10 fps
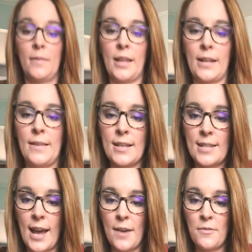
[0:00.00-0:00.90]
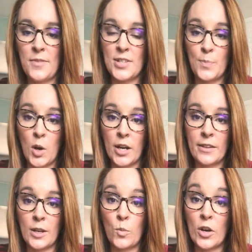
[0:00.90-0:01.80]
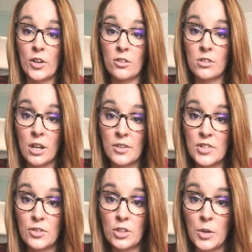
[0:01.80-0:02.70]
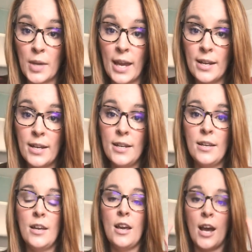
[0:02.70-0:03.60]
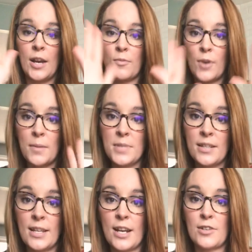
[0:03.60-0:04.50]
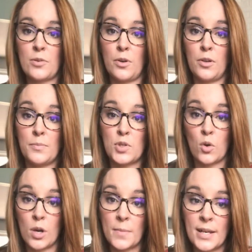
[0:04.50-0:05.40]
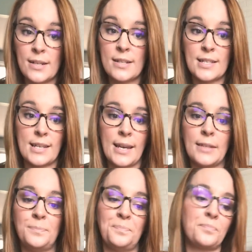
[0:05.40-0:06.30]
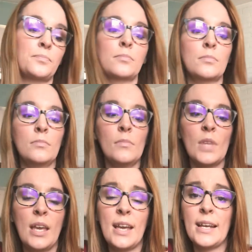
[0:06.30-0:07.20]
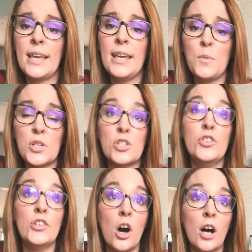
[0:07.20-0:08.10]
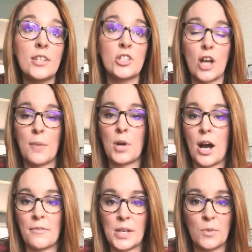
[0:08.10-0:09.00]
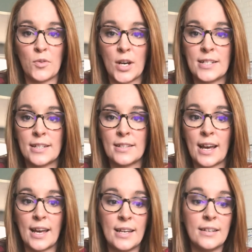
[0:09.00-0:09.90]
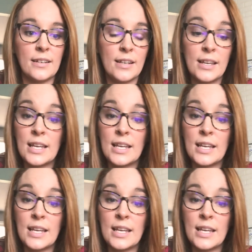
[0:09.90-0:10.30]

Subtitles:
like this half of his body, like where your lungs are located. I rubbed it there so it'll absorb into the skin. And he was non-stop coughing before I did that. And